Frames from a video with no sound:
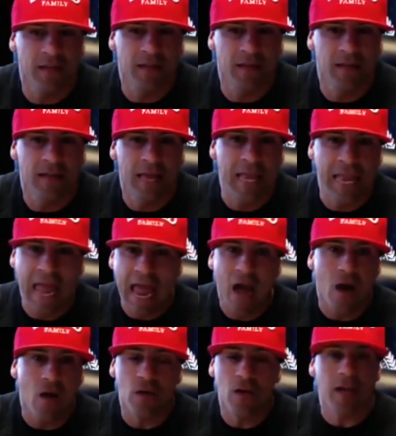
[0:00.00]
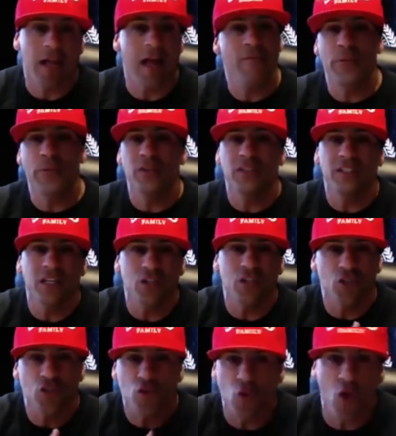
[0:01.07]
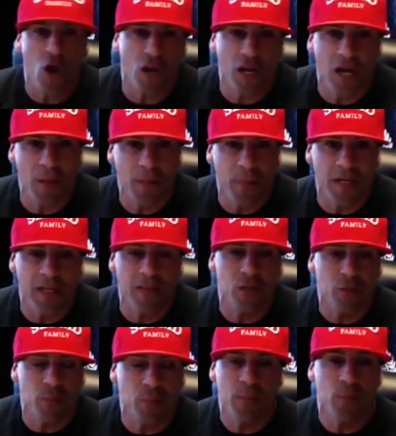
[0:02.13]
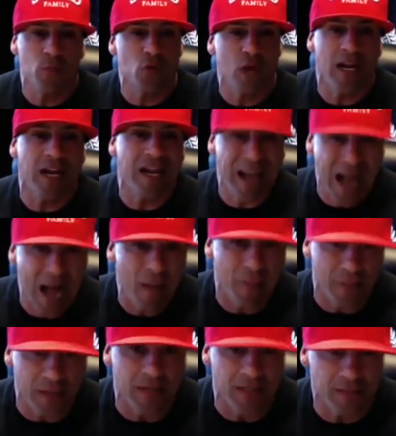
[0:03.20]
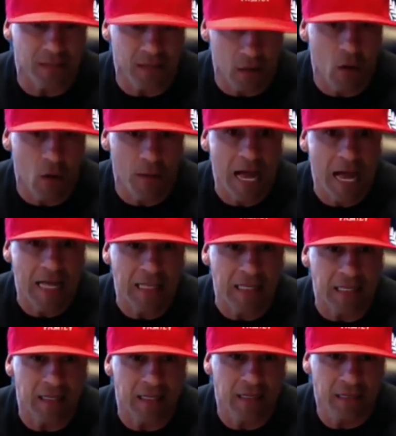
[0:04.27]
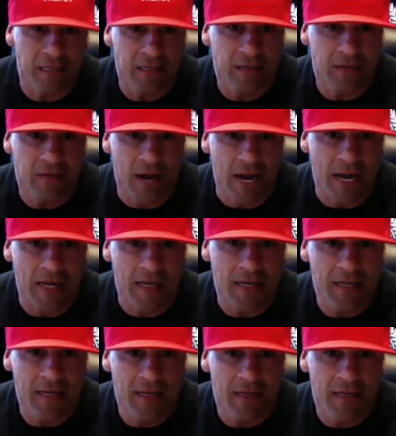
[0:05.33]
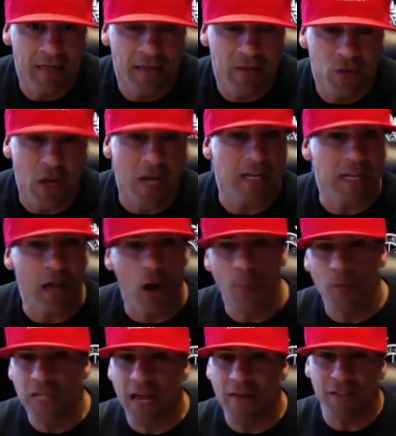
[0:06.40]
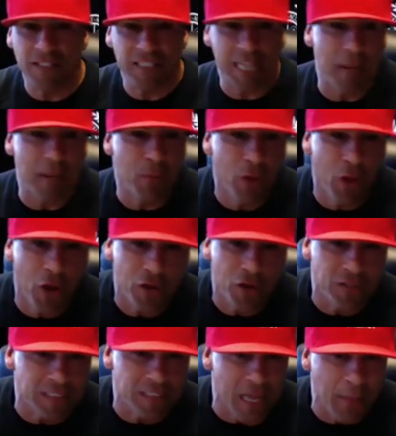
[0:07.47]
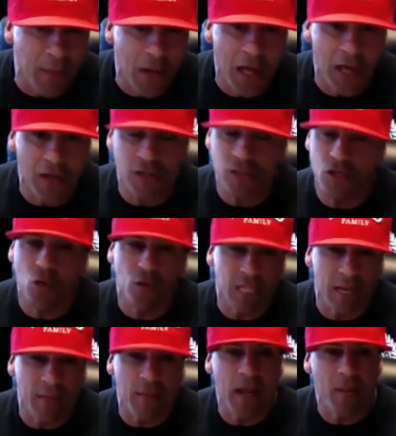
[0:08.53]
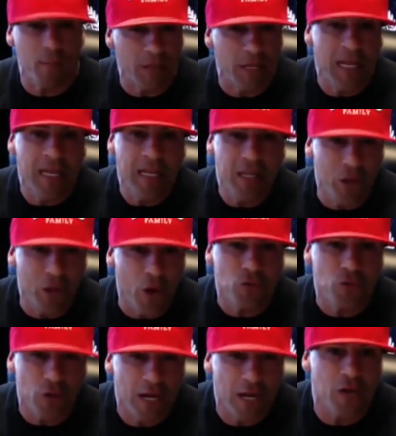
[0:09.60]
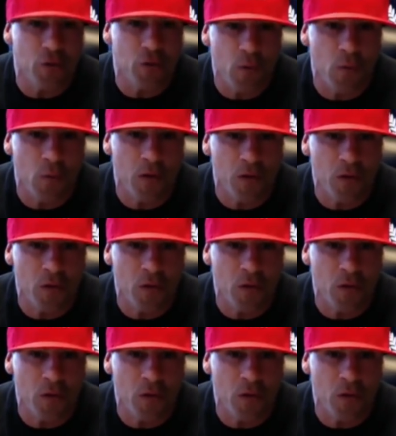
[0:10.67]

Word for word: And now, look, I've built such a strong company. There's people trying to copy us in all reality, right? Try to almost have the same look, the same colors, no same name, but you know, try to do what we do.